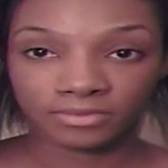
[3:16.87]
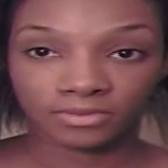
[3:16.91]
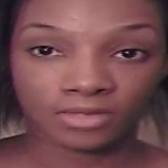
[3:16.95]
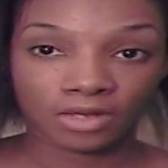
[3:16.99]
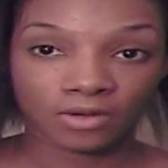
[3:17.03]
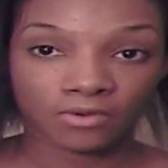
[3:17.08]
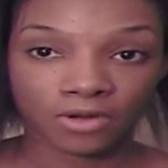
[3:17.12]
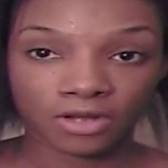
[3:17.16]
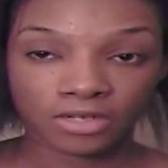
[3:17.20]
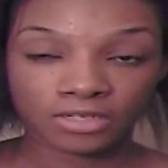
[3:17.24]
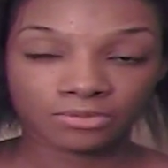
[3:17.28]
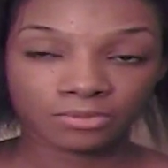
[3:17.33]

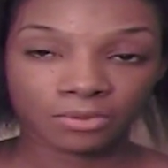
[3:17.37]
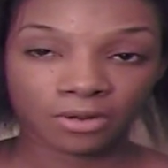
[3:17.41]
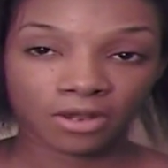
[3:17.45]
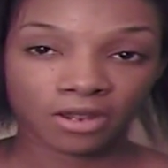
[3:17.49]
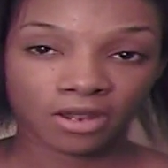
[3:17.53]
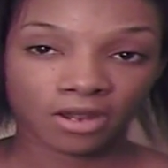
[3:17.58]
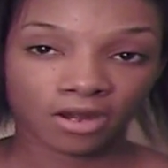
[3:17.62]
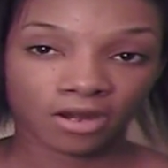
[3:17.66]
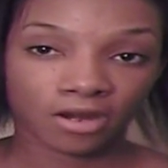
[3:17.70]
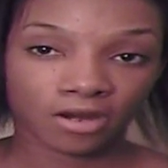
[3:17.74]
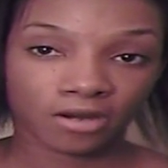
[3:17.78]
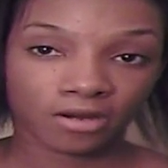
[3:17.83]
I washed my
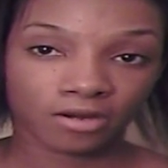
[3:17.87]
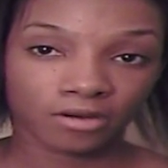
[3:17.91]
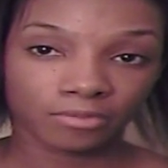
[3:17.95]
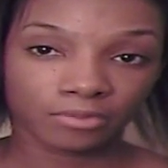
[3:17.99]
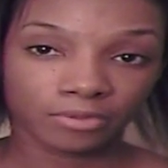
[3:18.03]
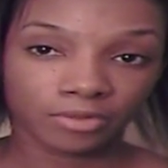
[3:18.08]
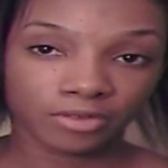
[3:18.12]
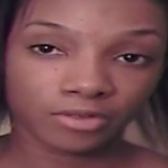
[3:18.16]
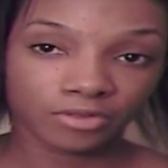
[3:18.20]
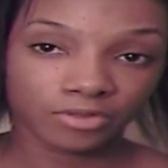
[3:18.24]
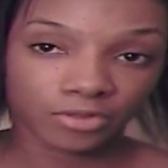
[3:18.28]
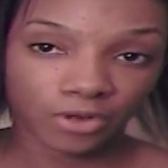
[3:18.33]
hair,
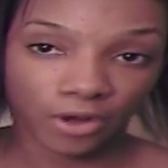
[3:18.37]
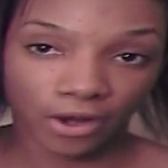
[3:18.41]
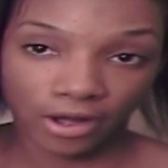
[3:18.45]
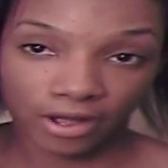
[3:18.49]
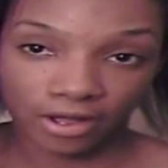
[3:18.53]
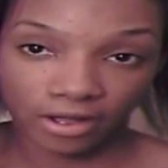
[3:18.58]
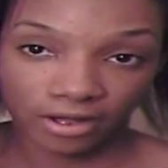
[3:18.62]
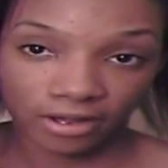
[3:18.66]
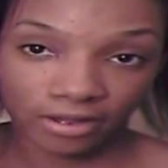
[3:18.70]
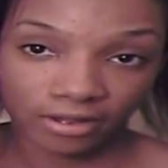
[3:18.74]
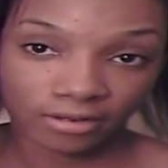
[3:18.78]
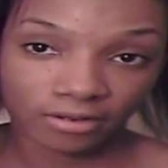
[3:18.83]
blow dried
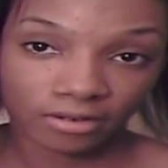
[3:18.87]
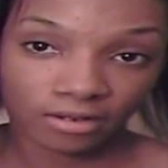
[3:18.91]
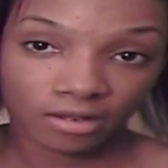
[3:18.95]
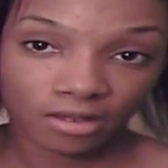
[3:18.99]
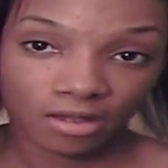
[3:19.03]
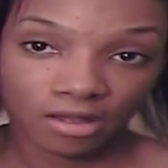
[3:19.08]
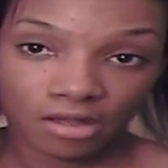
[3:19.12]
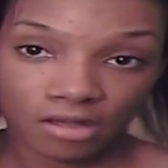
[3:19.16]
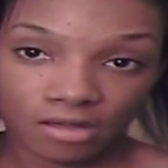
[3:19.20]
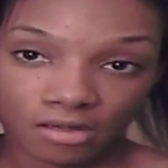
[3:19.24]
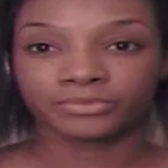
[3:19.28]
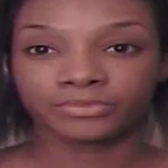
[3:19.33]
it.
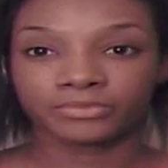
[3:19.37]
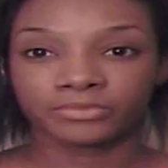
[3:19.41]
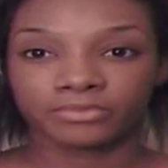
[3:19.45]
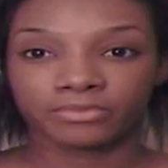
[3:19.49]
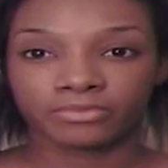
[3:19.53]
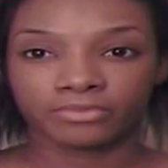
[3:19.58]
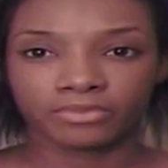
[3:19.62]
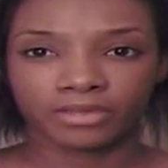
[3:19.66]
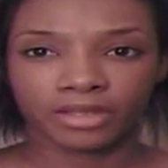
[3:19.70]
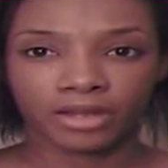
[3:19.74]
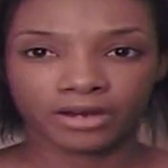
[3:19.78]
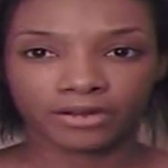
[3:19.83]

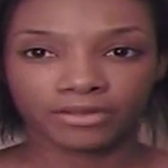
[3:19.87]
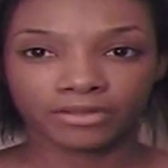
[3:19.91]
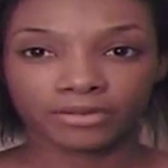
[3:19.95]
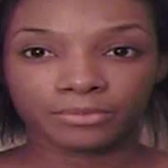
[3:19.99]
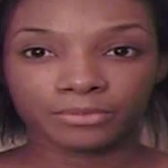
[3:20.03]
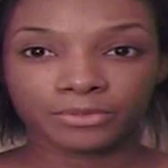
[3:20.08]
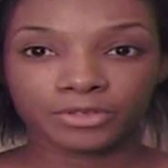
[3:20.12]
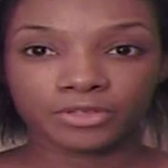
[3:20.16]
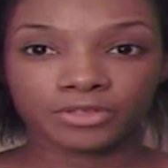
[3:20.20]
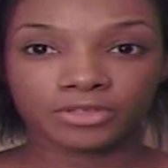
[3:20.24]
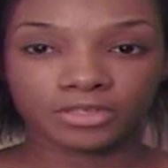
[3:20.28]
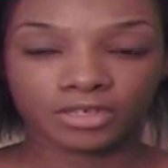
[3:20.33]
The hair that
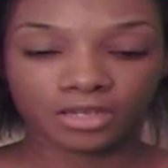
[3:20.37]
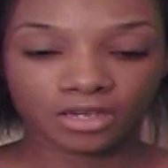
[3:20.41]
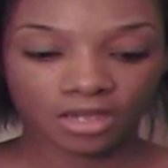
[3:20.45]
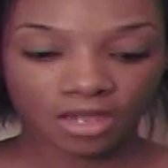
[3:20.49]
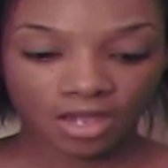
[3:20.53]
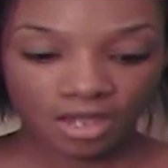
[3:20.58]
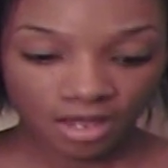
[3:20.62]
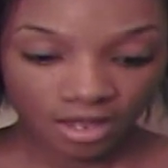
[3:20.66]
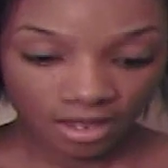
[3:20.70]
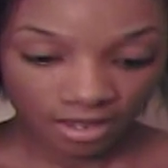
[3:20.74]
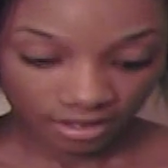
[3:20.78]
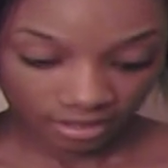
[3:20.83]
I'm using
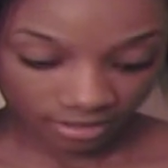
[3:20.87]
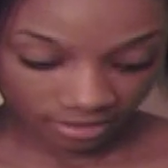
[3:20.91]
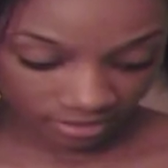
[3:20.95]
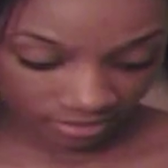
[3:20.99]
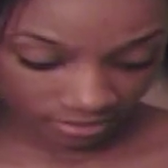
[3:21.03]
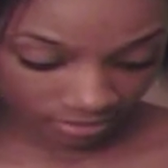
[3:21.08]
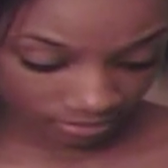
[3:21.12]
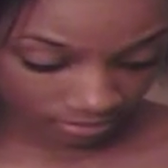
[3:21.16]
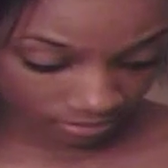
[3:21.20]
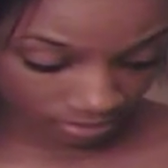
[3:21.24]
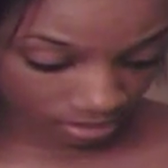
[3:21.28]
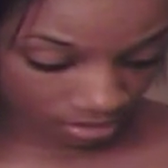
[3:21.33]

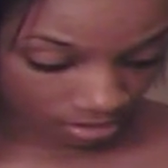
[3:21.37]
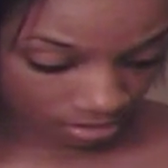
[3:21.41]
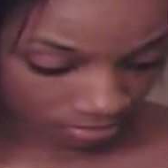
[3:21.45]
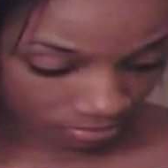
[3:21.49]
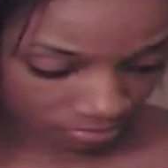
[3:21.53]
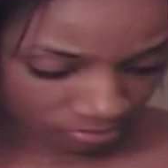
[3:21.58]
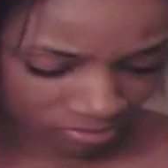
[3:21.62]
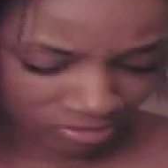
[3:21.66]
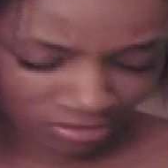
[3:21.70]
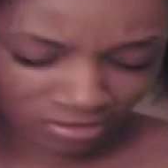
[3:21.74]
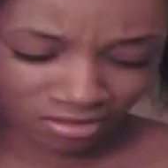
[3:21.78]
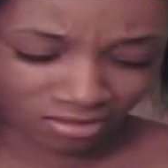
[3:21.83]
is
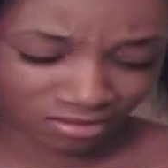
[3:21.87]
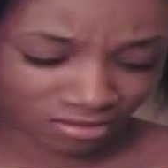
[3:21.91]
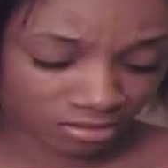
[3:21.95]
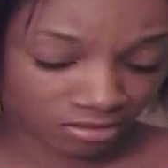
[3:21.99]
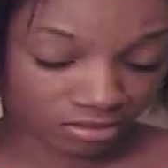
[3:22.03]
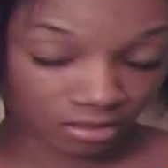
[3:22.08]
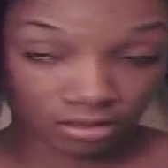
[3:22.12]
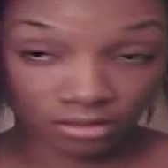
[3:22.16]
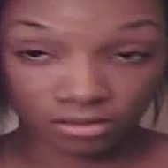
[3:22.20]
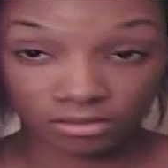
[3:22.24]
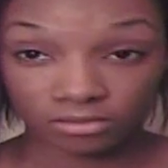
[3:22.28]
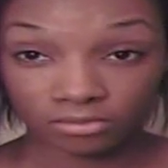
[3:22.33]
was on
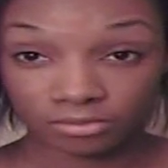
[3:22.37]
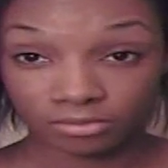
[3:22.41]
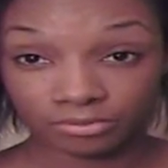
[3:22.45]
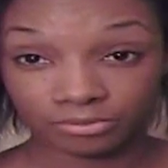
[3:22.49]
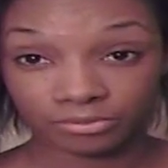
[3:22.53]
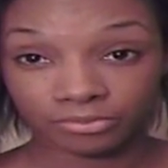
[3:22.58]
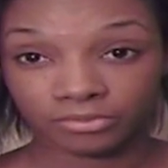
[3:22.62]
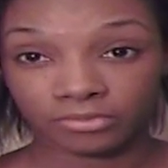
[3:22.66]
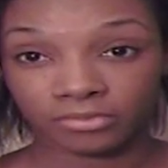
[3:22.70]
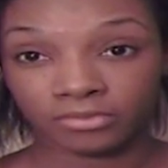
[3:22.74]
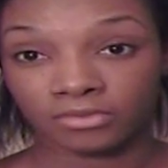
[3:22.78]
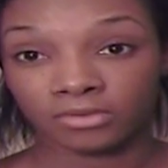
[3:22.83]
sale
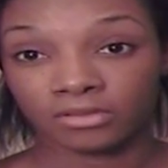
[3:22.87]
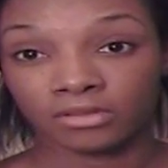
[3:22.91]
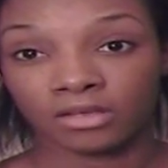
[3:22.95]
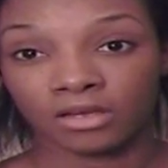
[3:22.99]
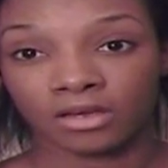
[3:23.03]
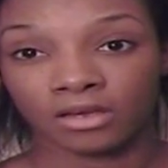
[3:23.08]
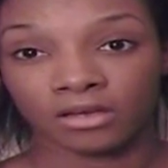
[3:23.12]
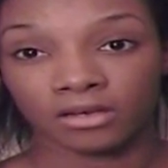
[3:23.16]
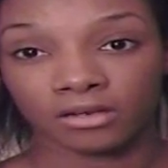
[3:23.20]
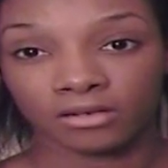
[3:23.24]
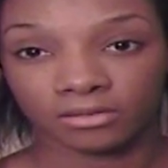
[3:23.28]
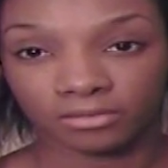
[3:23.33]

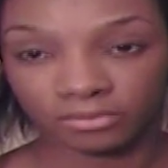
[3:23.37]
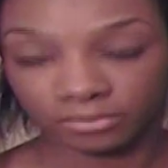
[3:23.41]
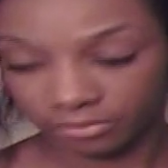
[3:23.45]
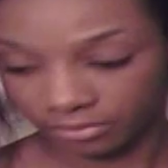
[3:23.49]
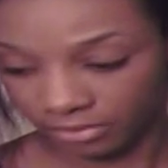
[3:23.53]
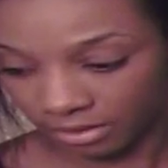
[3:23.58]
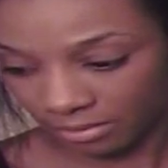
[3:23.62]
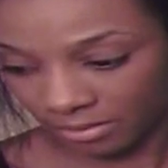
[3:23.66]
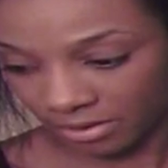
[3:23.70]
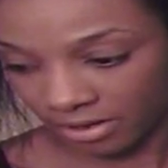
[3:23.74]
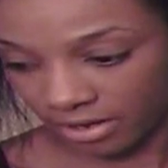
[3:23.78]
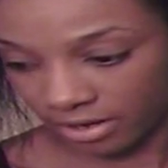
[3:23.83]

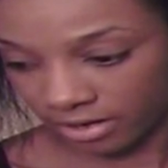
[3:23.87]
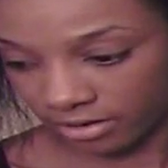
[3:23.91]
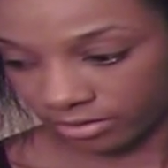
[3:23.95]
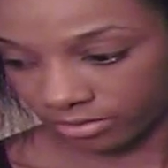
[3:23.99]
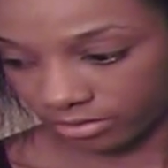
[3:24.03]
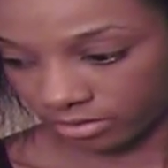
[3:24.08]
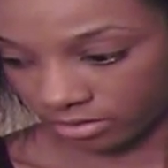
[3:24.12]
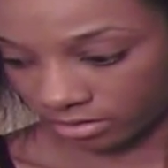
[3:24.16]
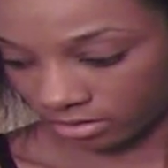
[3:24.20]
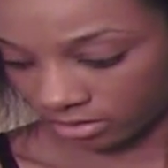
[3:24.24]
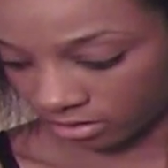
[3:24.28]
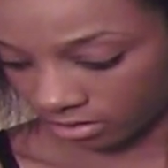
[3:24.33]
by my
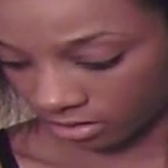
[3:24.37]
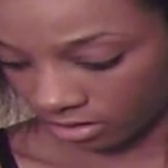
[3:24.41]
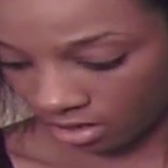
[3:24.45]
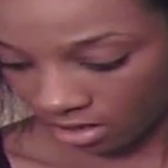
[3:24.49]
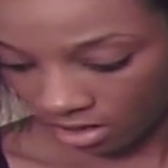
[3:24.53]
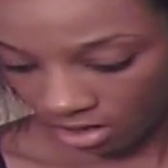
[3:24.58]
house.